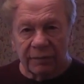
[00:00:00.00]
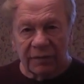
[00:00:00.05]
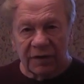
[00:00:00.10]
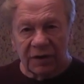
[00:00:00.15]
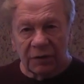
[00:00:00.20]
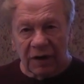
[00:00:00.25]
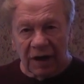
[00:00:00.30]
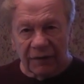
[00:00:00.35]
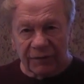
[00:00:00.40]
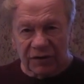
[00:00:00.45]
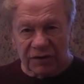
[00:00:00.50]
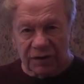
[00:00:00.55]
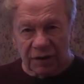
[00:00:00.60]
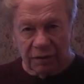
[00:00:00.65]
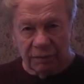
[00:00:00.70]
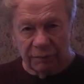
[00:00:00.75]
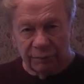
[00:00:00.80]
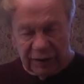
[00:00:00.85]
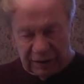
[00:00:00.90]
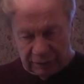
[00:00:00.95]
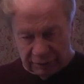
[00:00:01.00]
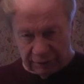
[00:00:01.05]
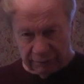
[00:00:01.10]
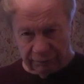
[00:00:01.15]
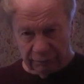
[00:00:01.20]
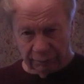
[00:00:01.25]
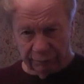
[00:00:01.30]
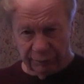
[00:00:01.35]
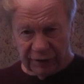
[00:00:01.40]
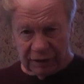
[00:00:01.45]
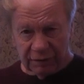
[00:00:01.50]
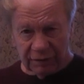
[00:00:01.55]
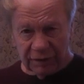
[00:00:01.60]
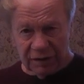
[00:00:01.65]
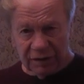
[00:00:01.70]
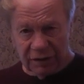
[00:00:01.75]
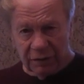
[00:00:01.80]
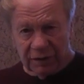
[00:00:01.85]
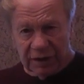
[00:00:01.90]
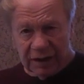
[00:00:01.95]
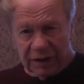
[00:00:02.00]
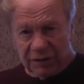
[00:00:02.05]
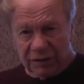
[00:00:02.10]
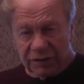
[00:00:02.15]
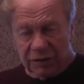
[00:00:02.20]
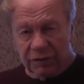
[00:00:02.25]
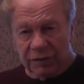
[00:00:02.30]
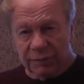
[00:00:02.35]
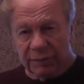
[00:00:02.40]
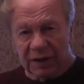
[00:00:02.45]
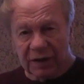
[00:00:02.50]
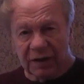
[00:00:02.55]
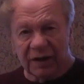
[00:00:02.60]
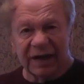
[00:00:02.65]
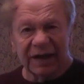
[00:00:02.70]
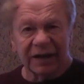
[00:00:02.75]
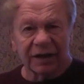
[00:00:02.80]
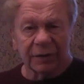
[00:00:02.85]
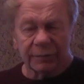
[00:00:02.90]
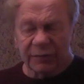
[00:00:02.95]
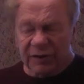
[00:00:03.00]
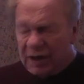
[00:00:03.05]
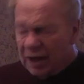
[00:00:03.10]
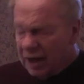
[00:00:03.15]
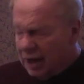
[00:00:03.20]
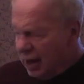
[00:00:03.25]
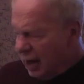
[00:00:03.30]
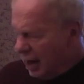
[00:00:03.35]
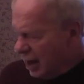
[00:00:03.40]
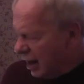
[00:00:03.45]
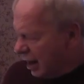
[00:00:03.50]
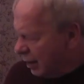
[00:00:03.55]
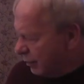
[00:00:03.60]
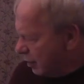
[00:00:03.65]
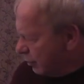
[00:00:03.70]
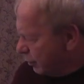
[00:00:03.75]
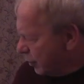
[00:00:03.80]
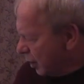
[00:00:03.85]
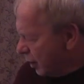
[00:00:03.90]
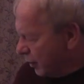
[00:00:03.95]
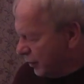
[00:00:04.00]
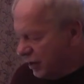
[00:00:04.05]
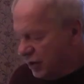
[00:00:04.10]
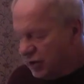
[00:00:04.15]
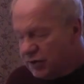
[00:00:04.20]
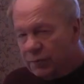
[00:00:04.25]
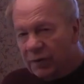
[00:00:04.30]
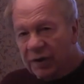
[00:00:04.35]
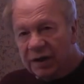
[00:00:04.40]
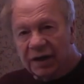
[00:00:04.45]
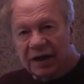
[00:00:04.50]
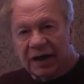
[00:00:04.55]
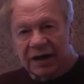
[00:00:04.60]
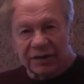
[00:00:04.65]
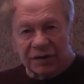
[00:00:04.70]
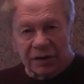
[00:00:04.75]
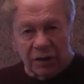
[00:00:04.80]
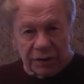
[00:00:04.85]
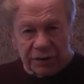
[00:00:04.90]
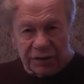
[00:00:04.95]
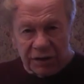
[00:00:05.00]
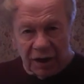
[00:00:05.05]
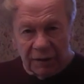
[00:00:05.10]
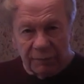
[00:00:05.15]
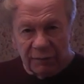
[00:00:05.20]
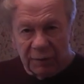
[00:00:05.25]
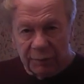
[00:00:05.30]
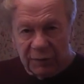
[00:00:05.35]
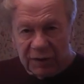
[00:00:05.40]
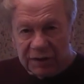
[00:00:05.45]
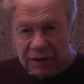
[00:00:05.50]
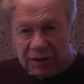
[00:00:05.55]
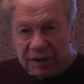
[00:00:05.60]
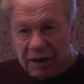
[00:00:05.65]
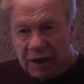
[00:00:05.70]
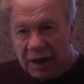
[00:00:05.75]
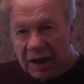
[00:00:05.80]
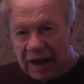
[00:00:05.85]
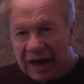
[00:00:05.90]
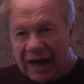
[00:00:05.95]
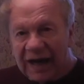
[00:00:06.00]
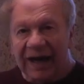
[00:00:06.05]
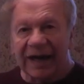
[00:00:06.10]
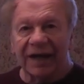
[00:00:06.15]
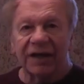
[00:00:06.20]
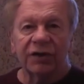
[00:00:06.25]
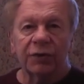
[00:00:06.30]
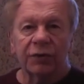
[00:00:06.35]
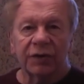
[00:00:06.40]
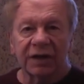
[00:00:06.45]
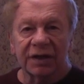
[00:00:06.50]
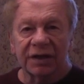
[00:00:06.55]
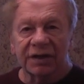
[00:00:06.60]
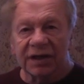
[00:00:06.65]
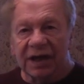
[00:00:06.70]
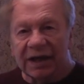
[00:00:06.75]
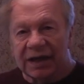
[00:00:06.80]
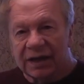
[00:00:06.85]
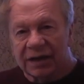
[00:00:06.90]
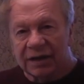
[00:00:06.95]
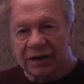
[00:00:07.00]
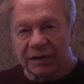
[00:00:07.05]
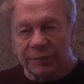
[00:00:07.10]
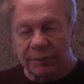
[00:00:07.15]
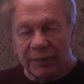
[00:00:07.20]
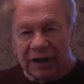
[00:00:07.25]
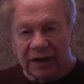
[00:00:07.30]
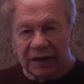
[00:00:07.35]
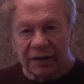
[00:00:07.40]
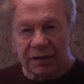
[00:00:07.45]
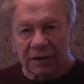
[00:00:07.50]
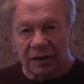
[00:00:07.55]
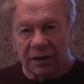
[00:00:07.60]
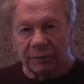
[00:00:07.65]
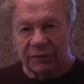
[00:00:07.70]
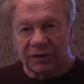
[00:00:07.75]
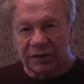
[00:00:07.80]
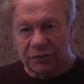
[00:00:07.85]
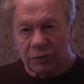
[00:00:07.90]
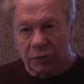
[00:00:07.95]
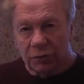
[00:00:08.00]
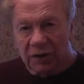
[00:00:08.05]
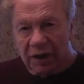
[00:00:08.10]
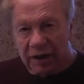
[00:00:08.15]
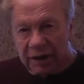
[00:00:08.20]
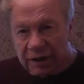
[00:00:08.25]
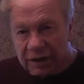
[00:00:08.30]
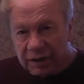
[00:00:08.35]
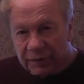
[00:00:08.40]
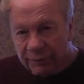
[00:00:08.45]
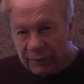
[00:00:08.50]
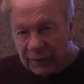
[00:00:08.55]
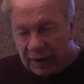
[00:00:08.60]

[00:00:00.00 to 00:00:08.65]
you have a certain period to do it. Excuse me, I got hiccups. But on this one it's not time limited, and you can take it as many times as you like.